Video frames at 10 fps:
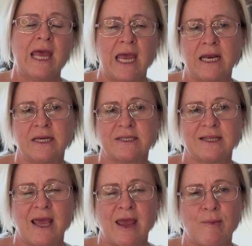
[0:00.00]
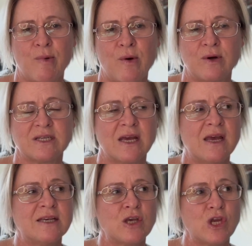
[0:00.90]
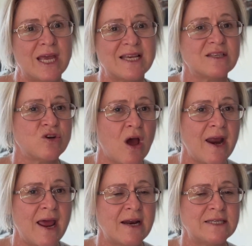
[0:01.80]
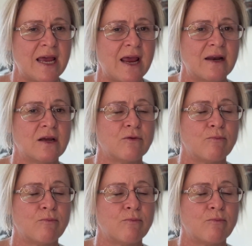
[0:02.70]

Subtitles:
heading to the airport. So, yes, 9 out of 10,